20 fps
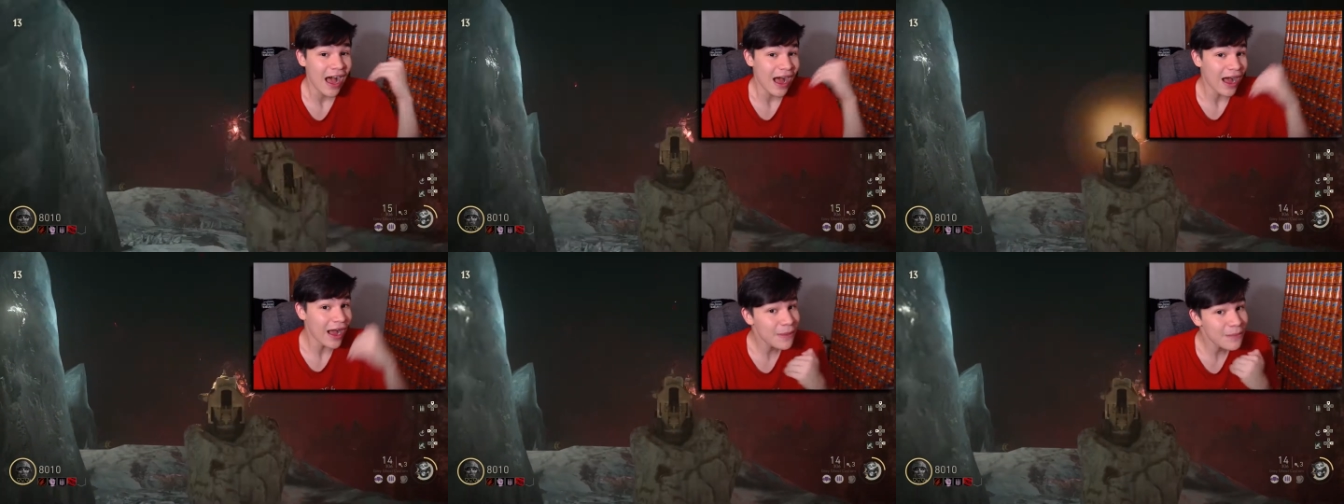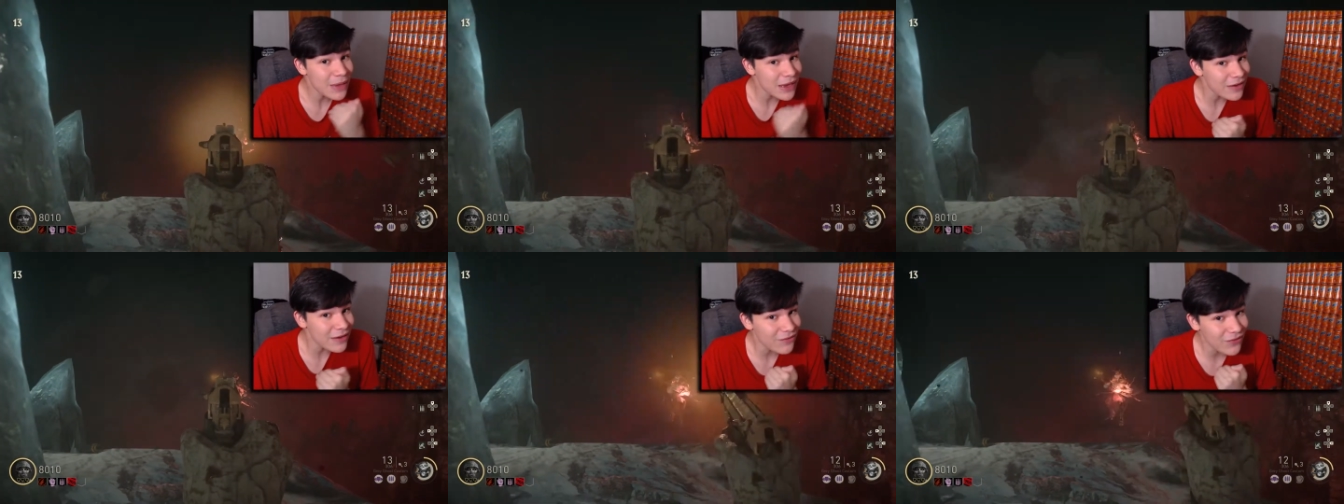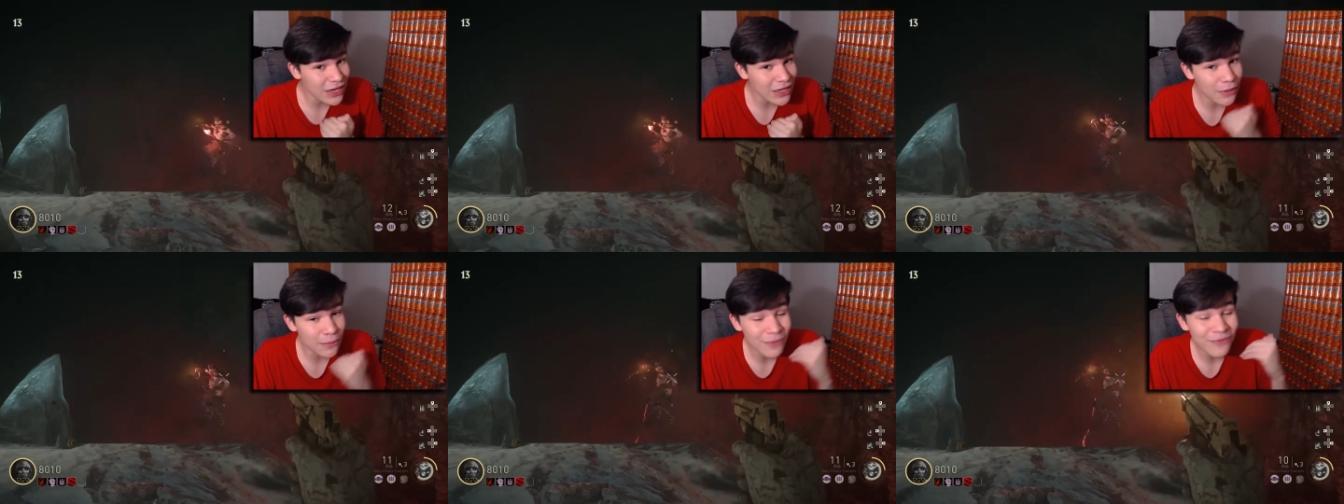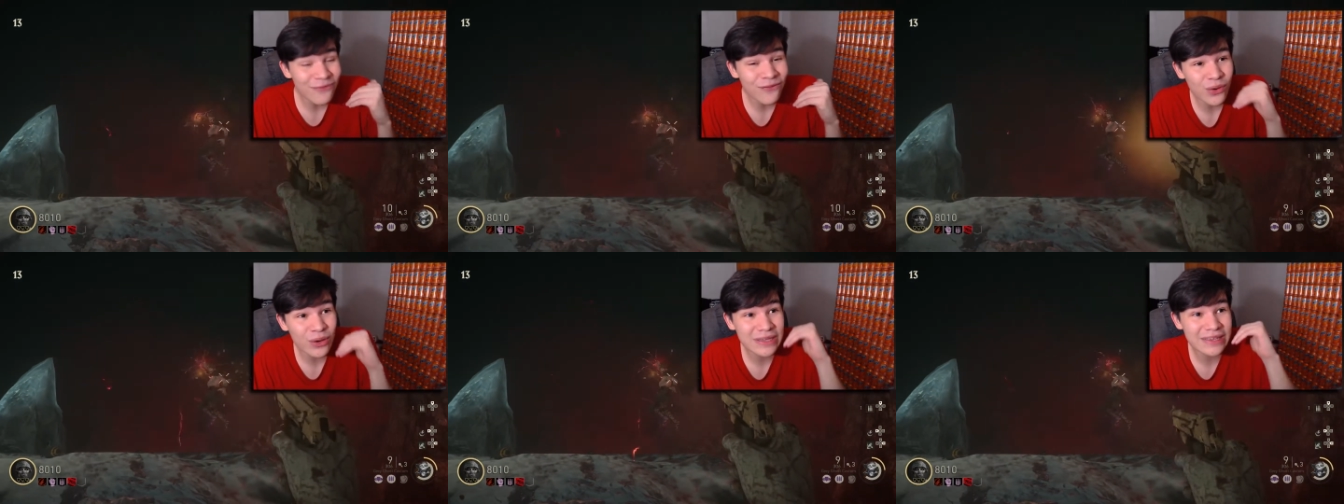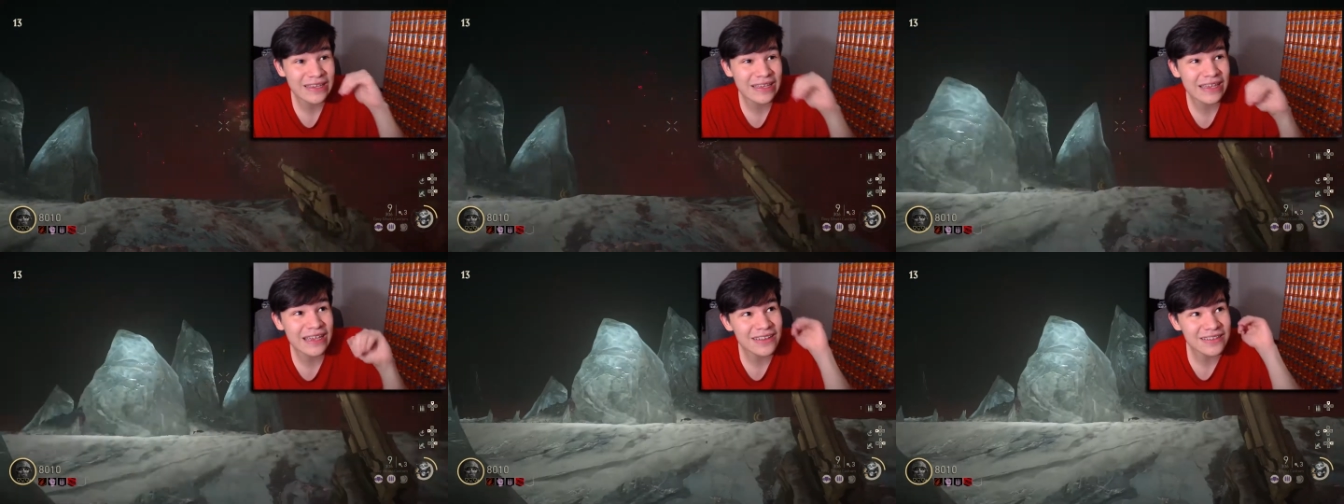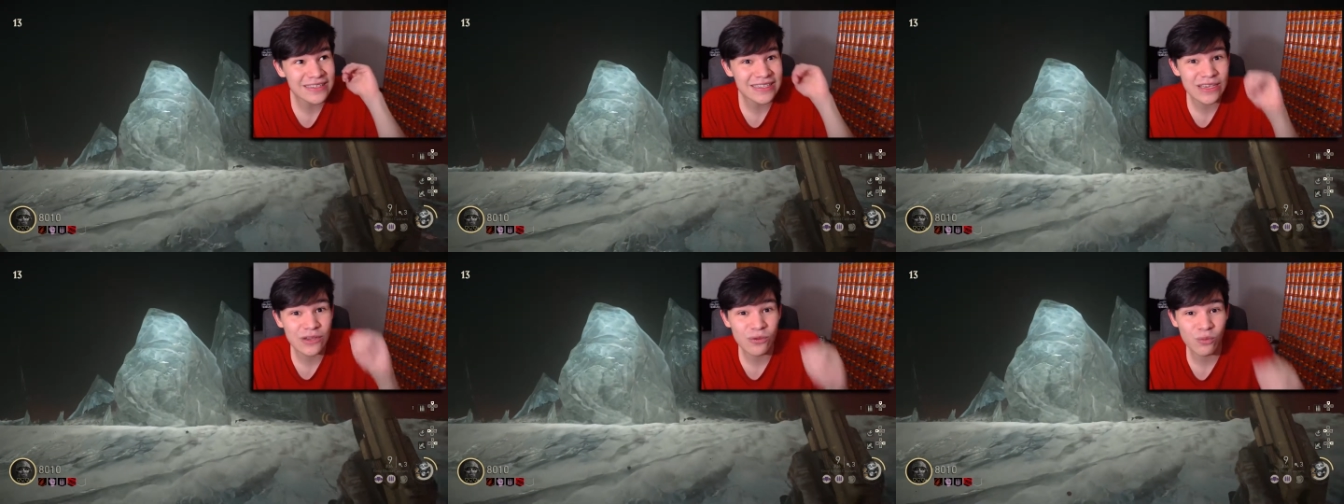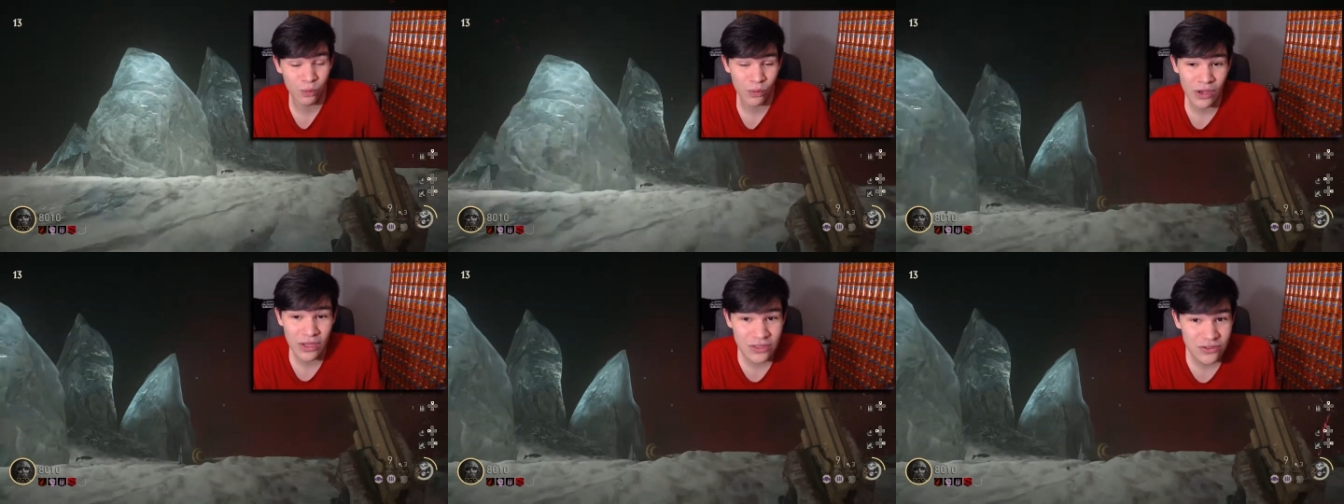I made a video before
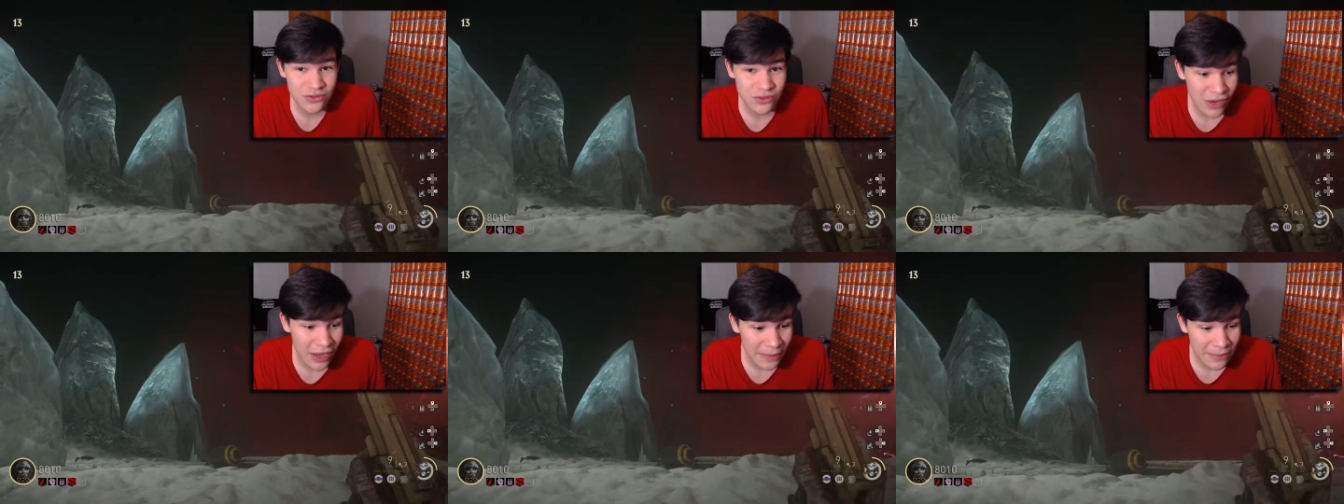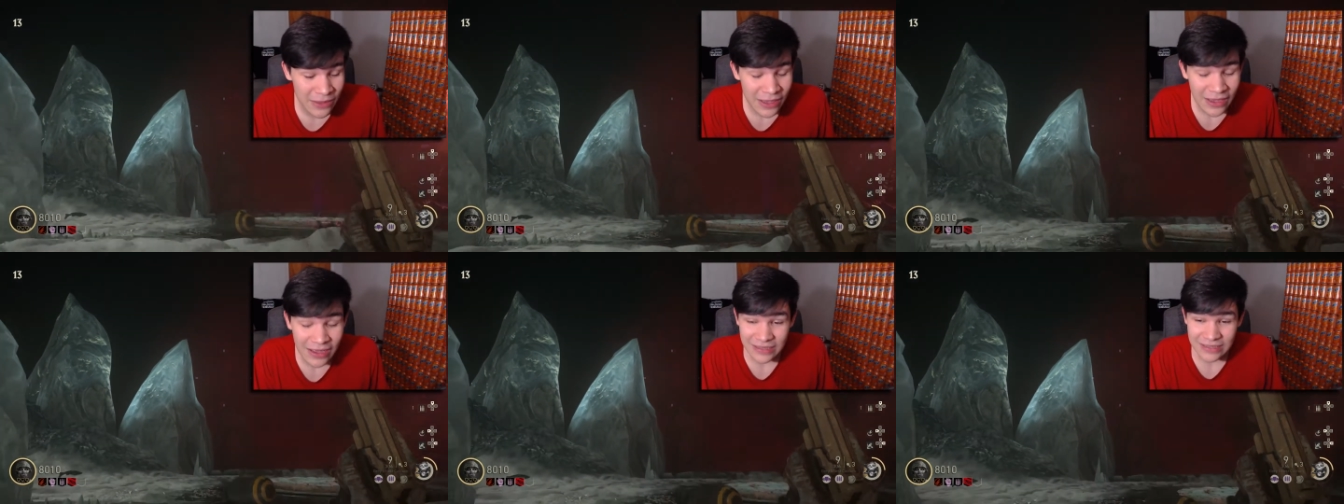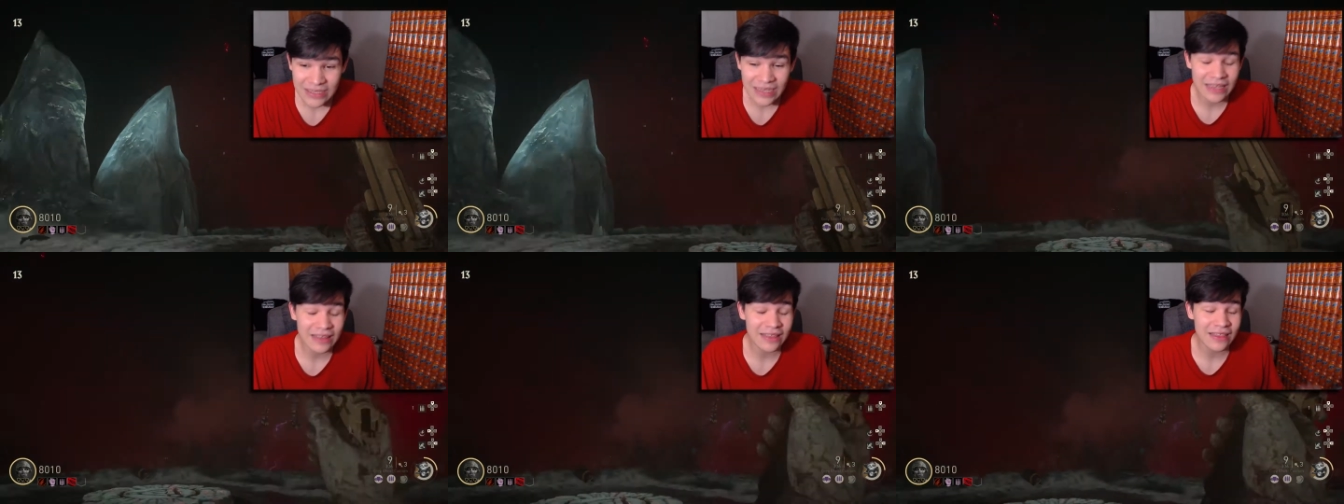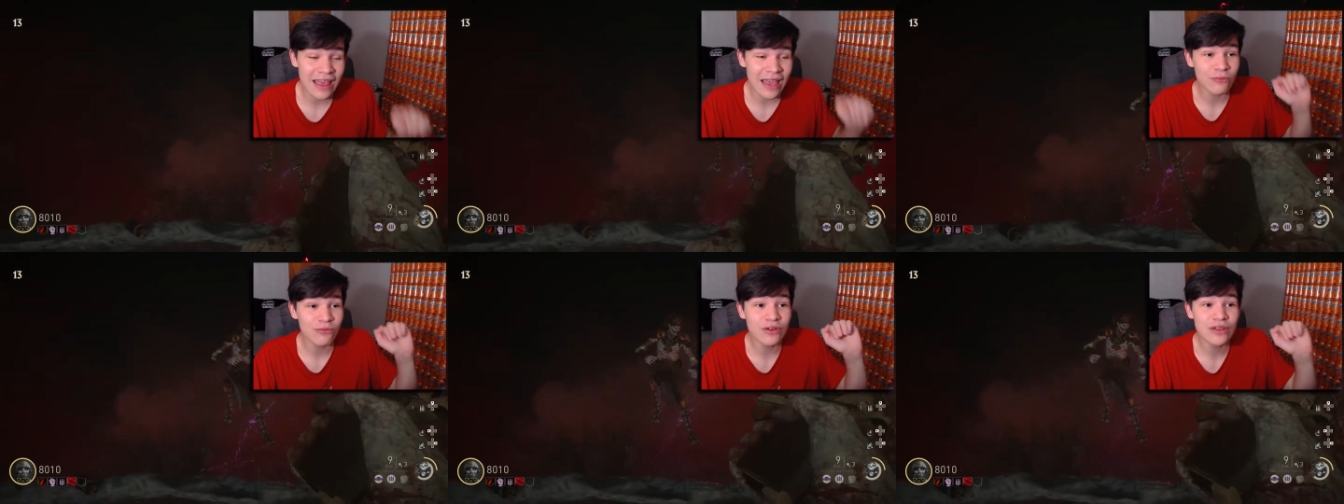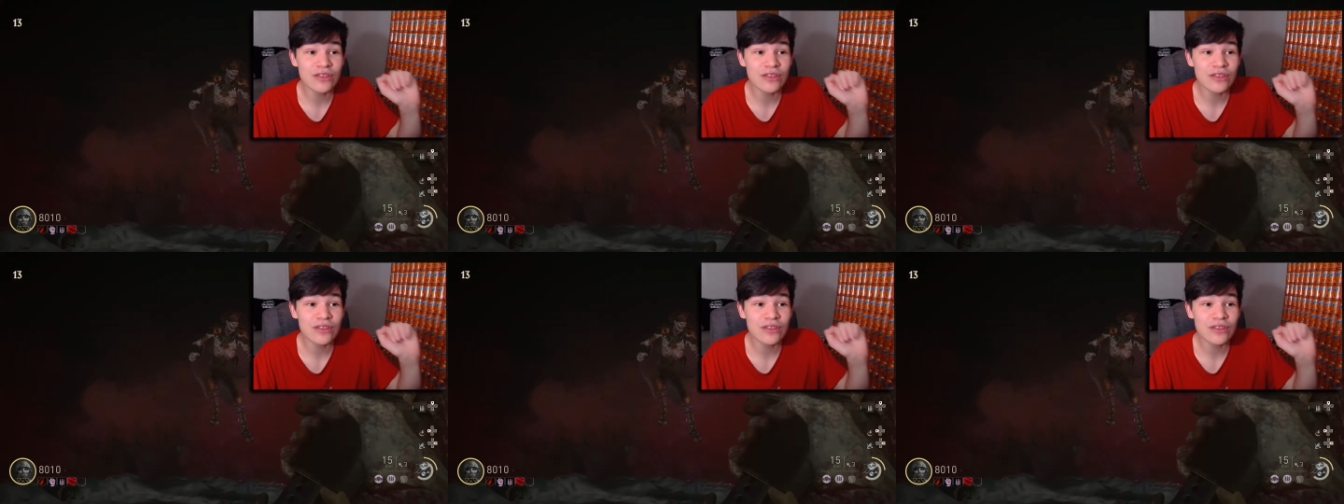DLC 1 dropped saying that